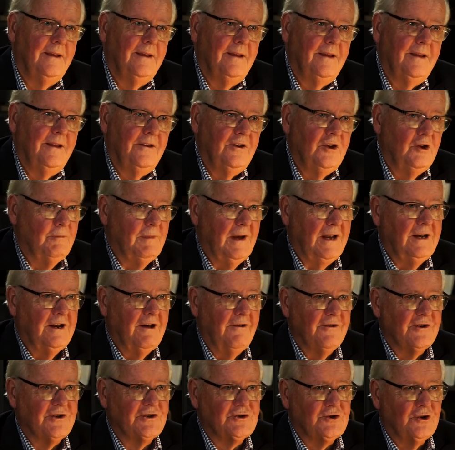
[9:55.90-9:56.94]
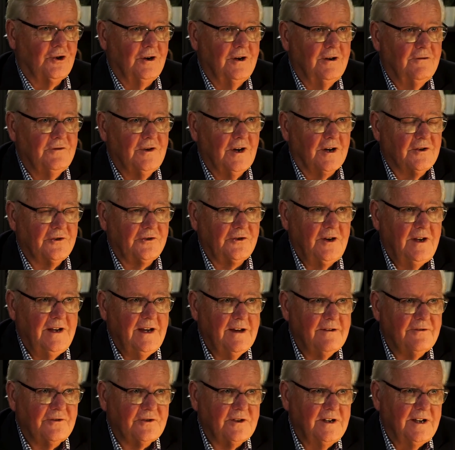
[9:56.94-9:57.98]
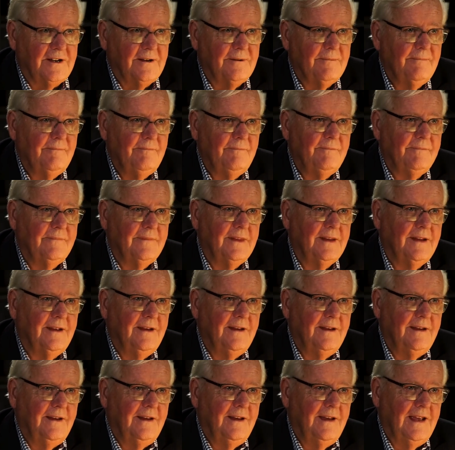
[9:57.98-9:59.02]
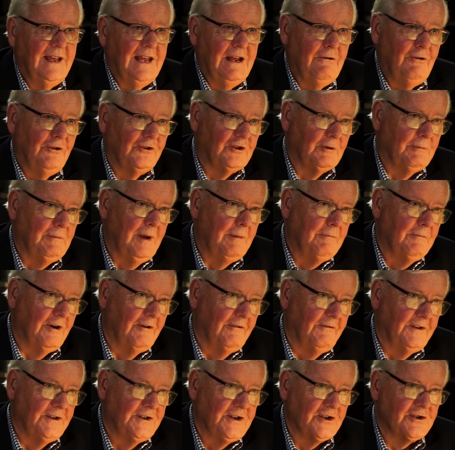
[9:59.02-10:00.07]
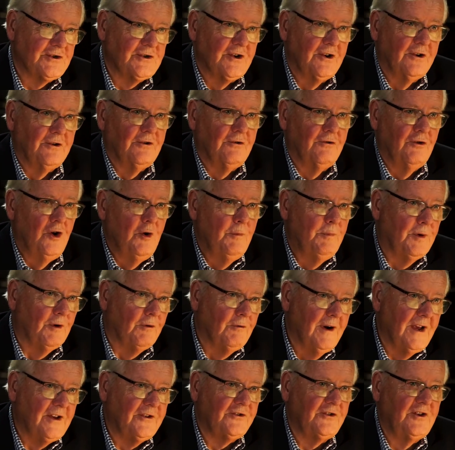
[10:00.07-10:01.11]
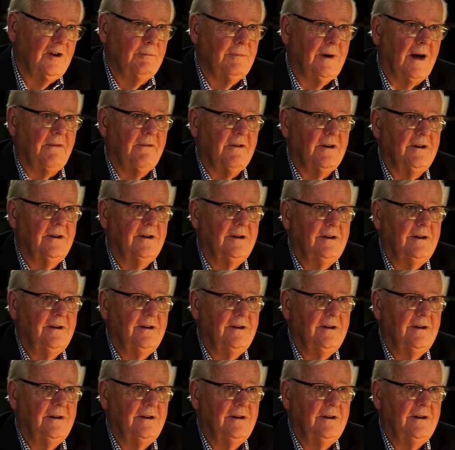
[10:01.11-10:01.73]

You may know the story of Dostoevsky. He was a member of a dissident group arrested by the